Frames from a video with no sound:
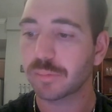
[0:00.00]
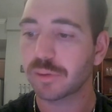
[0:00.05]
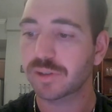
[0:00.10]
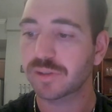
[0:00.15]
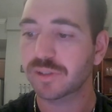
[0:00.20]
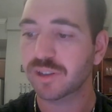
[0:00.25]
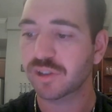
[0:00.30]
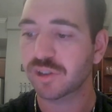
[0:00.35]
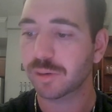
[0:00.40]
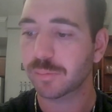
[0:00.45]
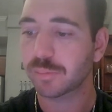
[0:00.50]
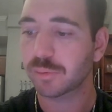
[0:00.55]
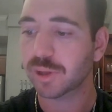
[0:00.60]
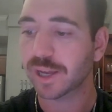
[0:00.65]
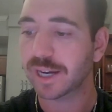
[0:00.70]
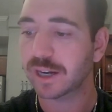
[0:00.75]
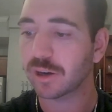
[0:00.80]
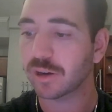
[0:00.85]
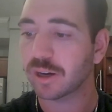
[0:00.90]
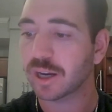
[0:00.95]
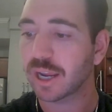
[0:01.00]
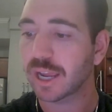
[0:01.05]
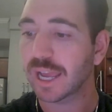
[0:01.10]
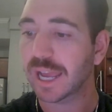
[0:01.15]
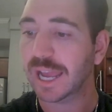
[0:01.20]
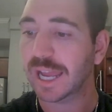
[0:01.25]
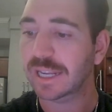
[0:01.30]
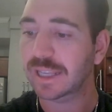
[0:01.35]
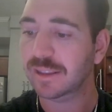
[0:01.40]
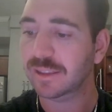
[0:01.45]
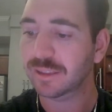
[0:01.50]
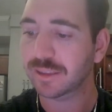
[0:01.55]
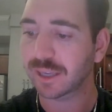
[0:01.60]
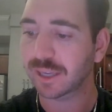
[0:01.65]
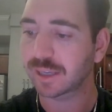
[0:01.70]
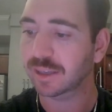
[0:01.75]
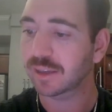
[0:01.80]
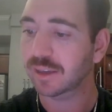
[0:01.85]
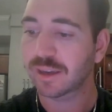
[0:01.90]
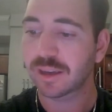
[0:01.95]
position player,
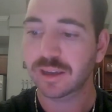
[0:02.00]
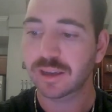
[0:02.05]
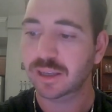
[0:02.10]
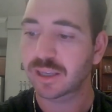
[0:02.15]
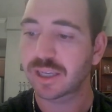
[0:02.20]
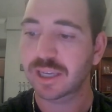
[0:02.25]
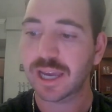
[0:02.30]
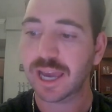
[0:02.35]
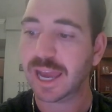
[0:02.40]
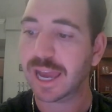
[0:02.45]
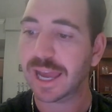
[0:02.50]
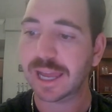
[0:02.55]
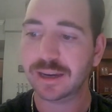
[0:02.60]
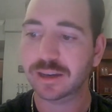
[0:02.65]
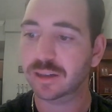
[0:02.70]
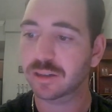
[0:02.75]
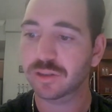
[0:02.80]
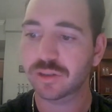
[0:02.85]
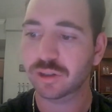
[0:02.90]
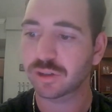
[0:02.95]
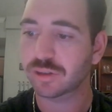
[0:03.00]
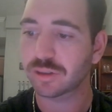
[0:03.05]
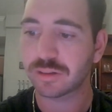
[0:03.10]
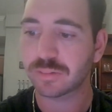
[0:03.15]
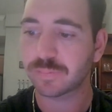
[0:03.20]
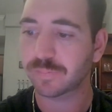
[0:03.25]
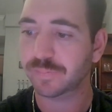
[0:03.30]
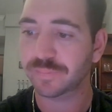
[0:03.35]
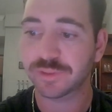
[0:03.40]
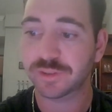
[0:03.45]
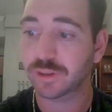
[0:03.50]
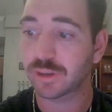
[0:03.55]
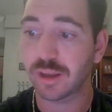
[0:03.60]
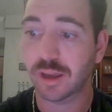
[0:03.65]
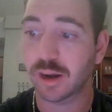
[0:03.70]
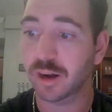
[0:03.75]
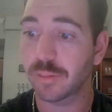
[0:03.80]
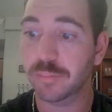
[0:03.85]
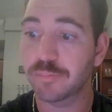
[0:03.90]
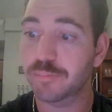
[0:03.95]
anything. He had just
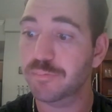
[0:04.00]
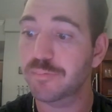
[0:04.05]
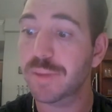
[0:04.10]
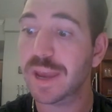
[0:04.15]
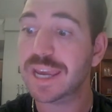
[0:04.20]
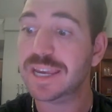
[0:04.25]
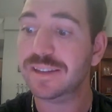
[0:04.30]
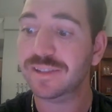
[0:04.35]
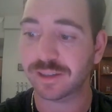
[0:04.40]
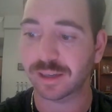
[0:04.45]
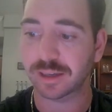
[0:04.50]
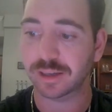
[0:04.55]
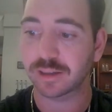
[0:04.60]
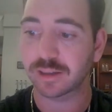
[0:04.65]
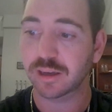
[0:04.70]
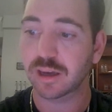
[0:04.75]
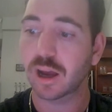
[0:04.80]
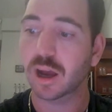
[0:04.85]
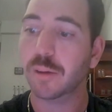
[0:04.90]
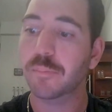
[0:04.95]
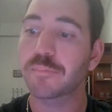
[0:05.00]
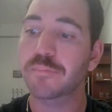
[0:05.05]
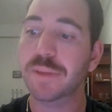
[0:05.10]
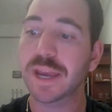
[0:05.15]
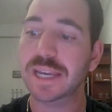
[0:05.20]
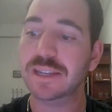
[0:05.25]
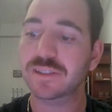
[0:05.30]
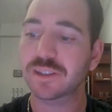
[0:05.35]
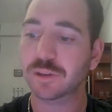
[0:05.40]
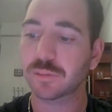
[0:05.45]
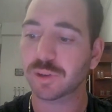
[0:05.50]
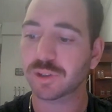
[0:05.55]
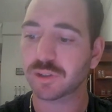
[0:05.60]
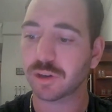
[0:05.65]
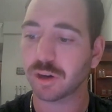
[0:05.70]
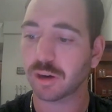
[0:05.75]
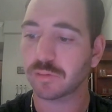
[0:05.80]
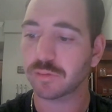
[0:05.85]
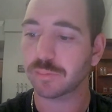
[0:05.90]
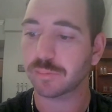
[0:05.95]
an amazing, amazing
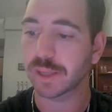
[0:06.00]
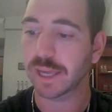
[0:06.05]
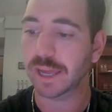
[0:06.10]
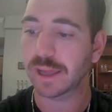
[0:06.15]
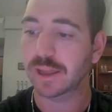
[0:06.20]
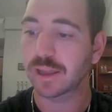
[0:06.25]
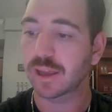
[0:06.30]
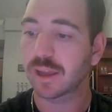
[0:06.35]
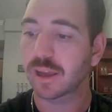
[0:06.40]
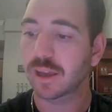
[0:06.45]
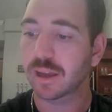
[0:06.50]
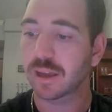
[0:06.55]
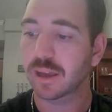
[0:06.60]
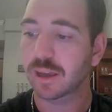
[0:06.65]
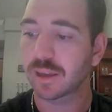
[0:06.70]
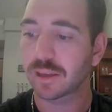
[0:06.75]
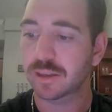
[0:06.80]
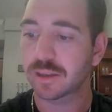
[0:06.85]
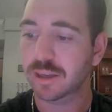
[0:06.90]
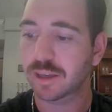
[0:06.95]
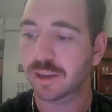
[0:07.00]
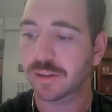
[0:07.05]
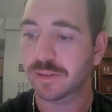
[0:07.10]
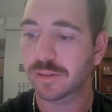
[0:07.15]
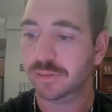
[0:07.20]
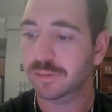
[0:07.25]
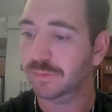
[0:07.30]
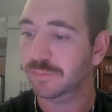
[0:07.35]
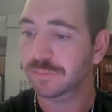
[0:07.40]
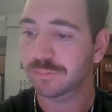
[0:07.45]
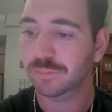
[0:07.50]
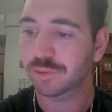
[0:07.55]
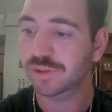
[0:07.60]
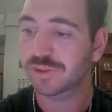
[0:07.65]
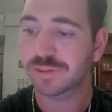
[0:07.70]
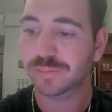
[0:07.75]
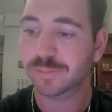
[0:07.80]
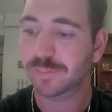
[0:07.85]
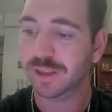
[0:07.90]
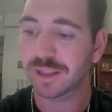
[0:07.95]
return from that. He
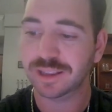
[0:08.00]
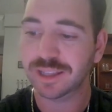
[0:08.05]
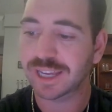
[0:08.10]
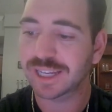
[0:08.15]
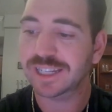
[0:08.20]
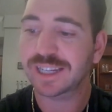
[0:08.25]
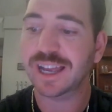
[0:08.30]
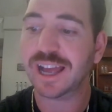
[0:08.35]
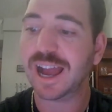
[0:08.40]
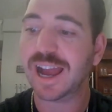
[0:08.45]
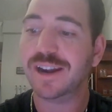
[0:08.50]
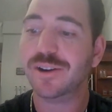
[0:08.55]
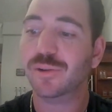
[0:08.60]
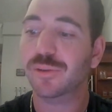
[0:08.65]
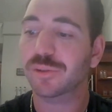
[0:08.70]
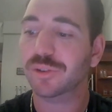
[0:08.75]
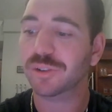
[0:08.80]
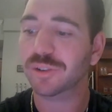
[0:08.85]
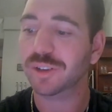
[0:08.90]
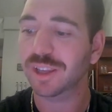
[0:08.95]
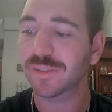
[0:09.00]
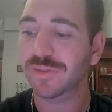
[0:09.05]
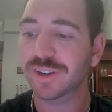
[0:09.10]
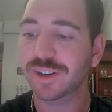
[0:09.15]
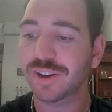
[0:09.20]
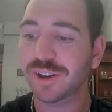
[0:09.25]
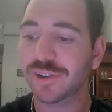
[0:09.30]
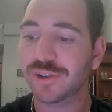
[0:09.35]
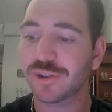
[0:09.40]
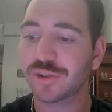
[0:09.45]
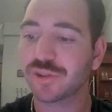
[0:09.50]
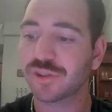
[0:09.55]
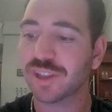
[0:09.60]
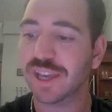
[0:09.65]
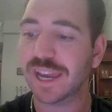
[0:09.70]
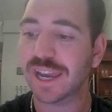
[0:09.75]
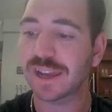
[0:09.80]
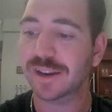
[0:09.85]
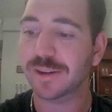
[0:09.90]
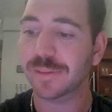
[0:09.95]
was like, I don't even
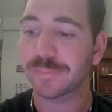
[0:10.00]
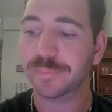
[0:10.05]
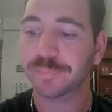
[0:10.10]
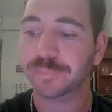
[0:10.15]
understand